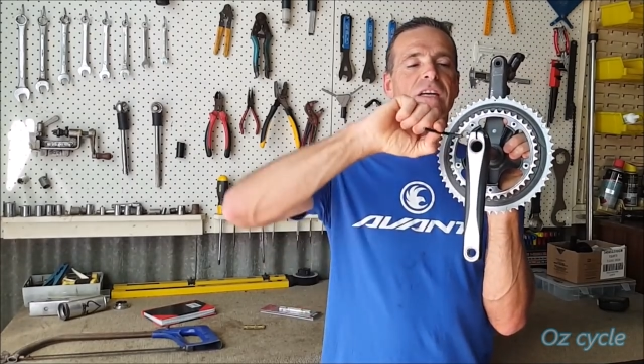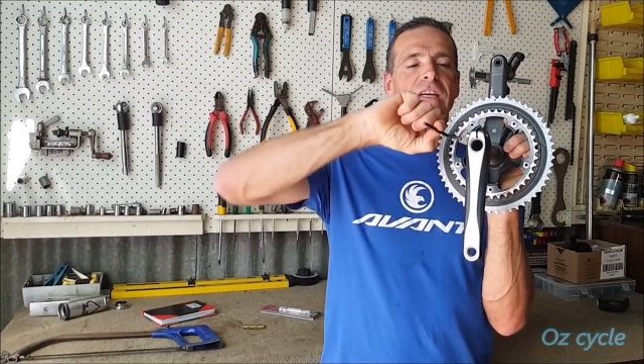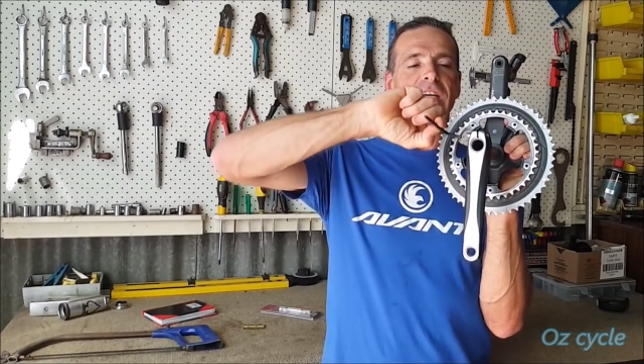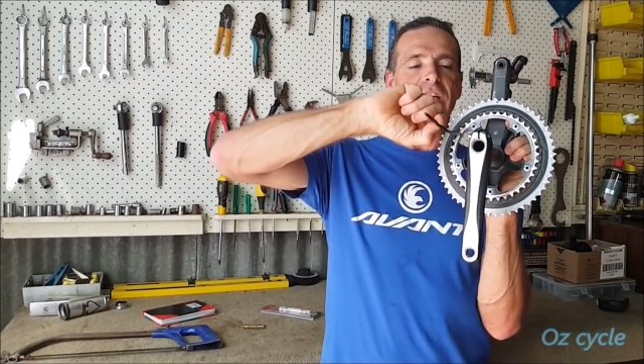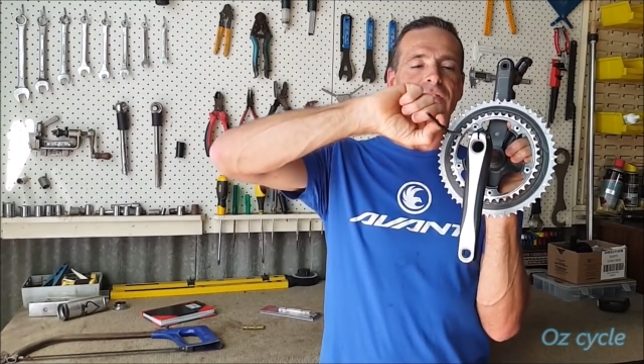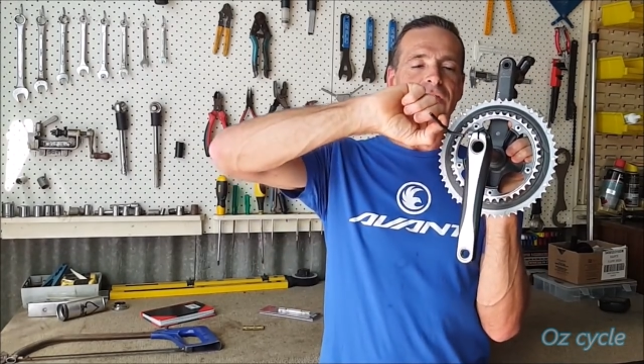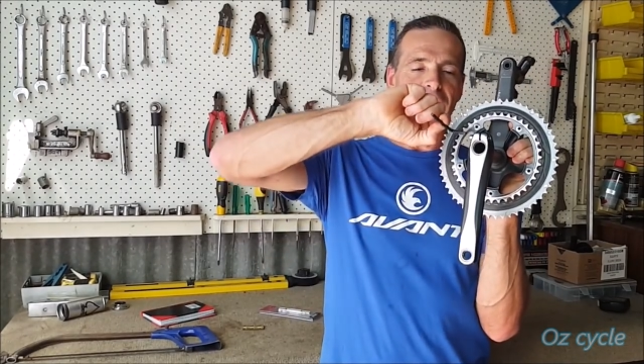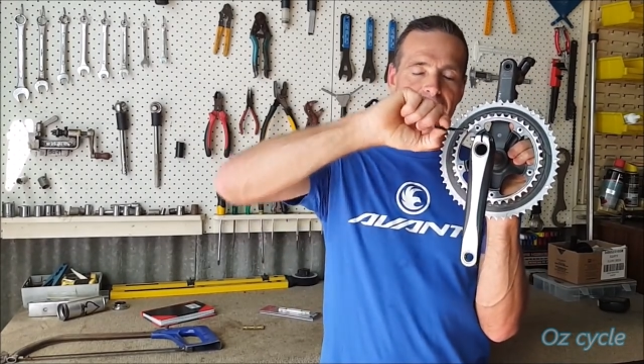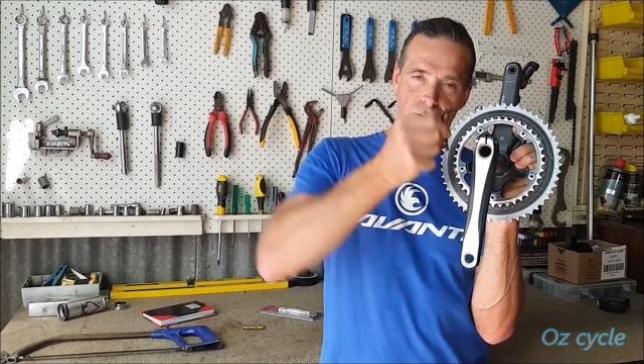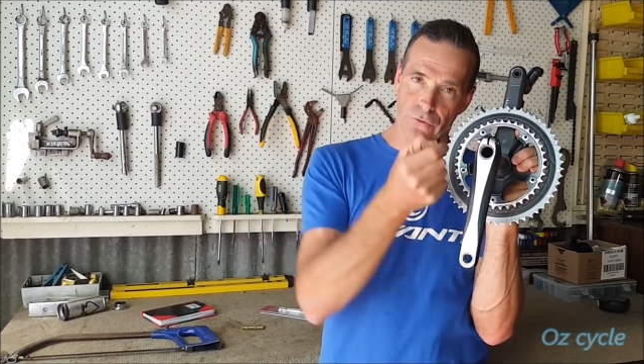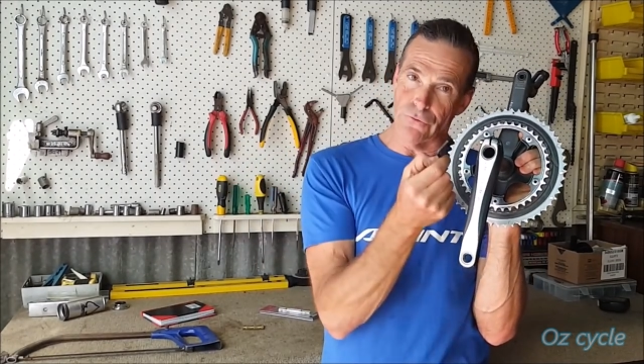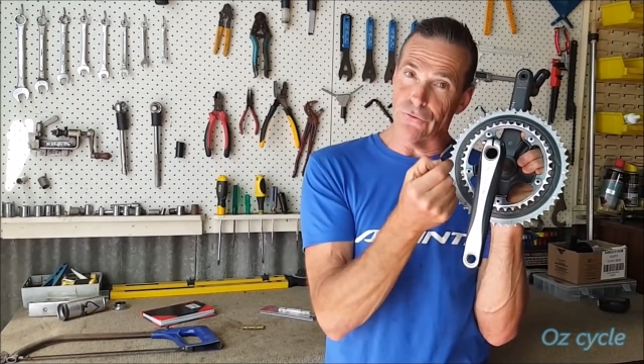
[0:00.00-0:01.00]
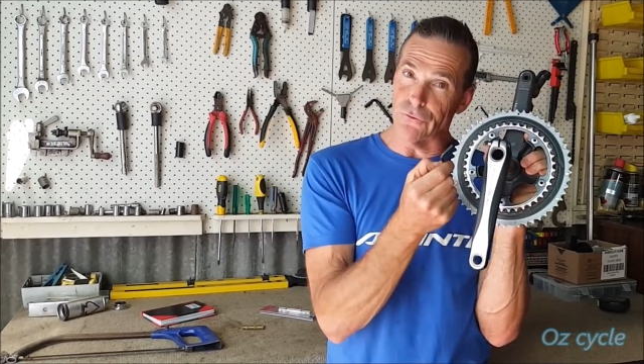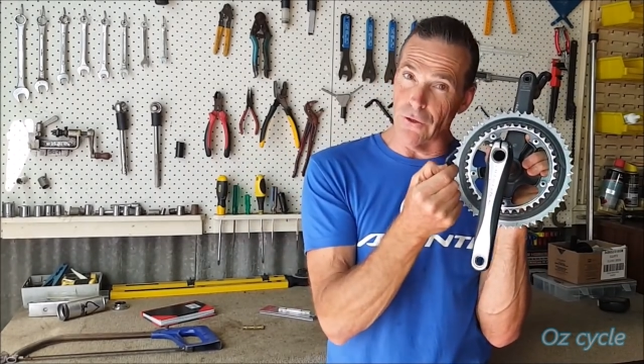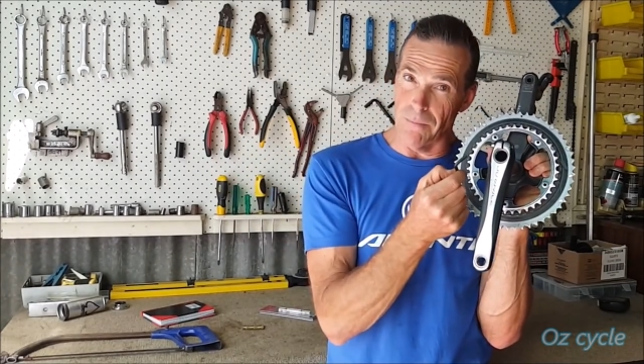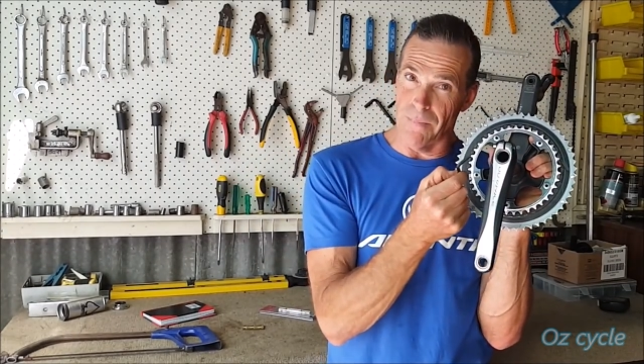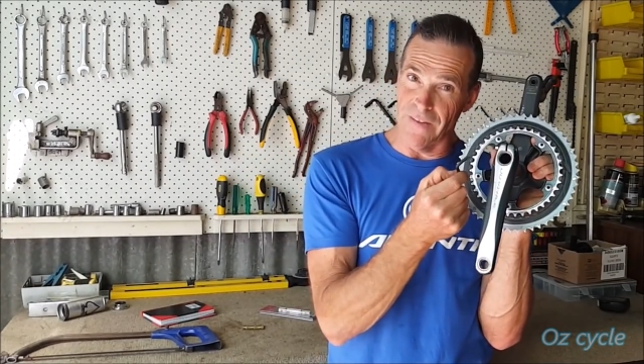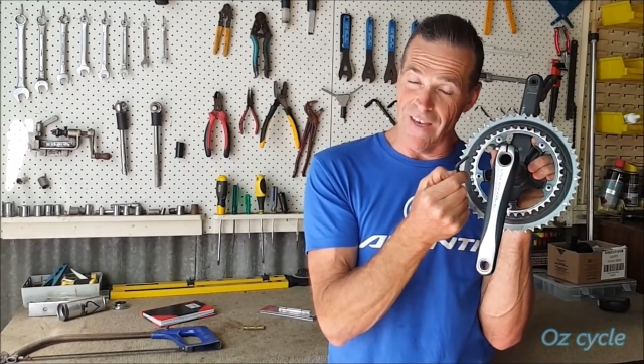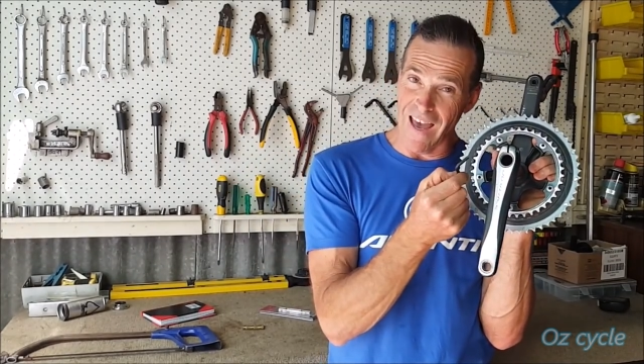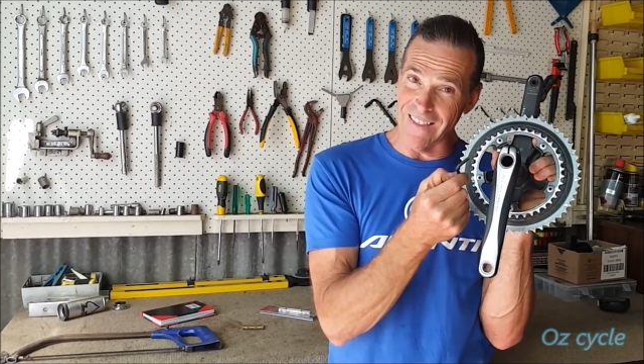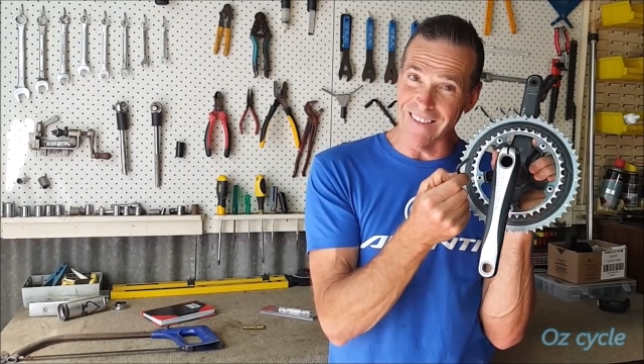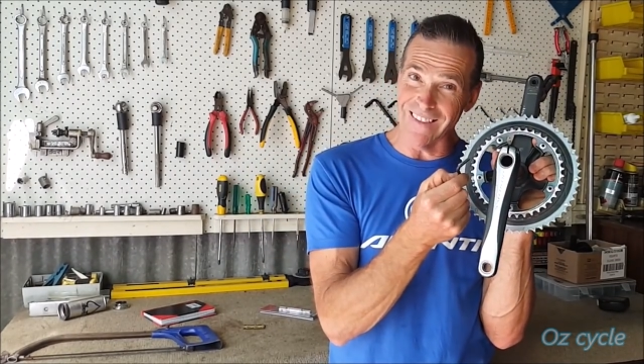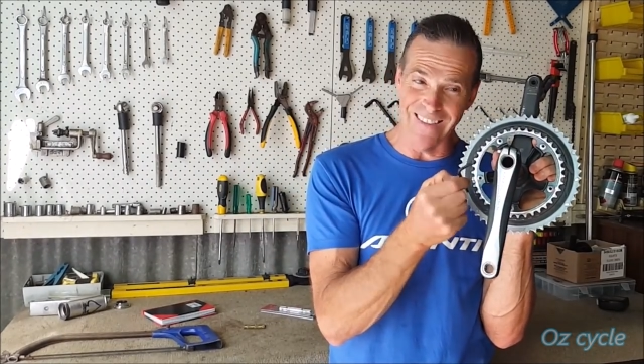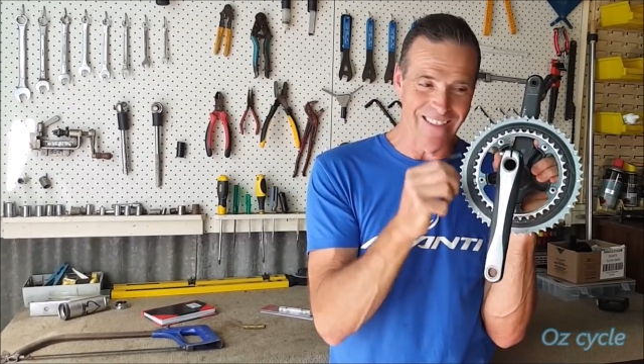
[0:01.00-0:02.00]
is that you strip the
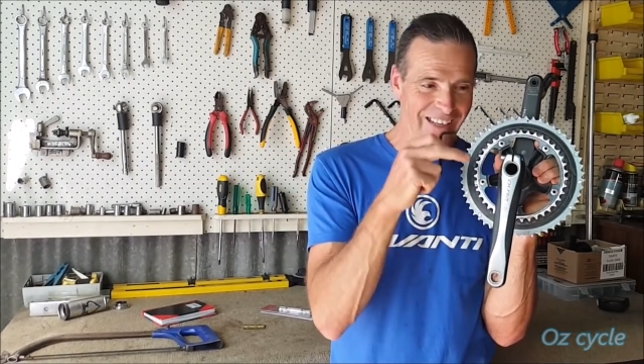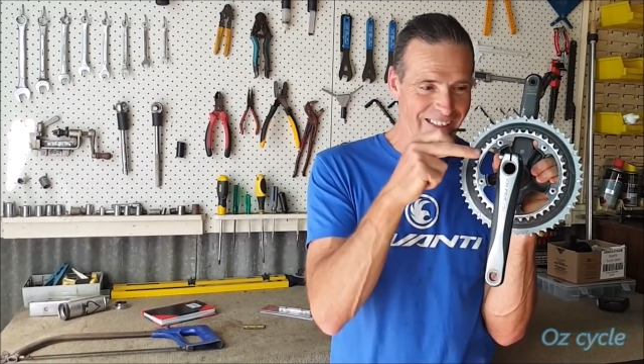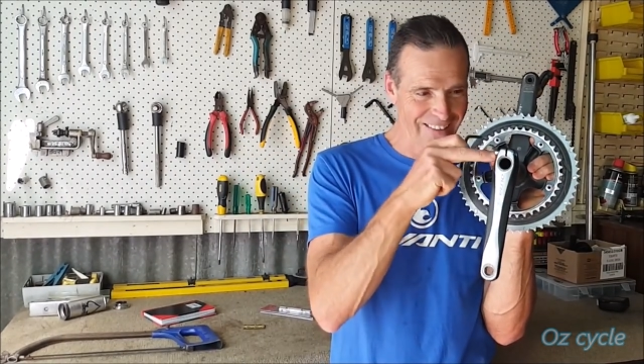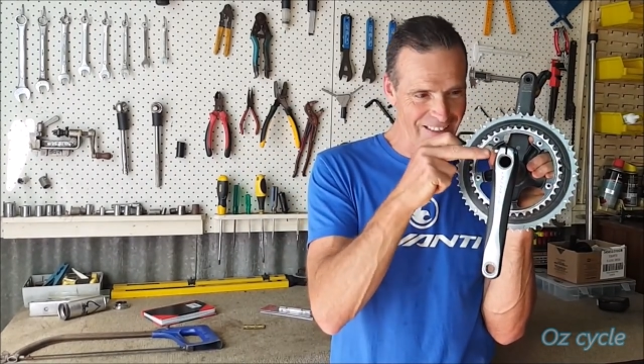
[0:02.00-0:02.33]
Allen key head